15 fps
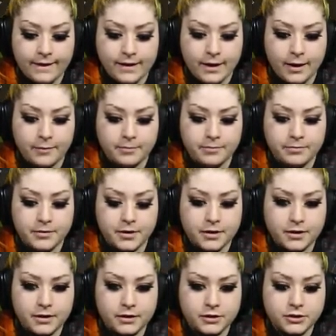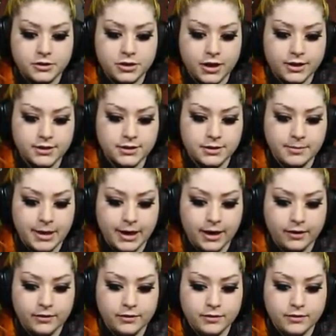Yep. Just a
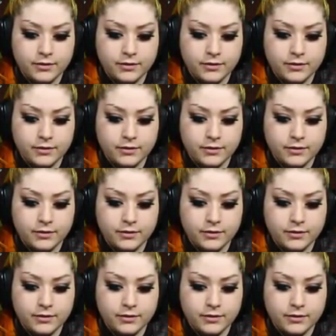minute.